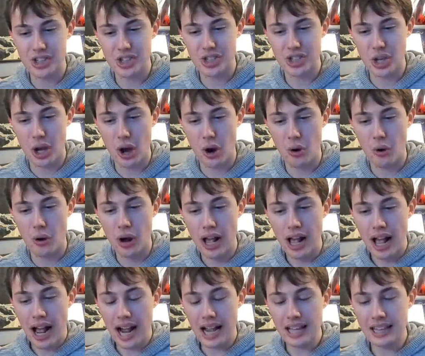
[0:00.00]
So
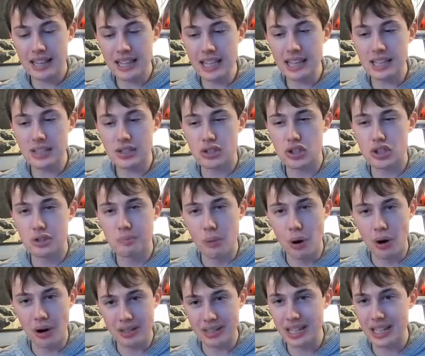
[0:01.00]
I think the
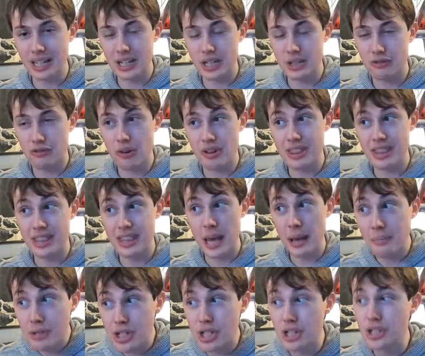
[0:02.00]
smart thing for
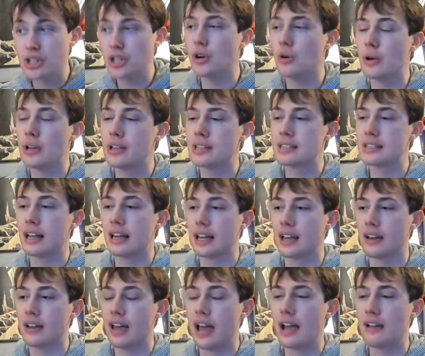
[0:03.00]
them to do is
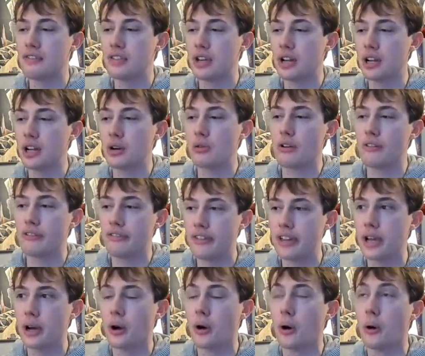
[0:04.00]
like, okay, if they're going to
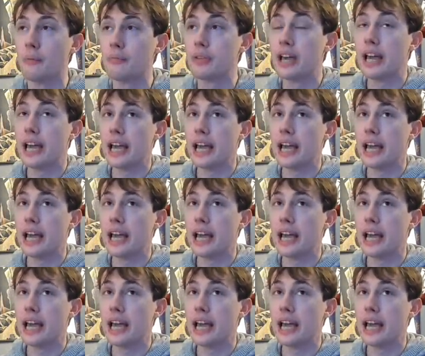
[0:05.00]
reveal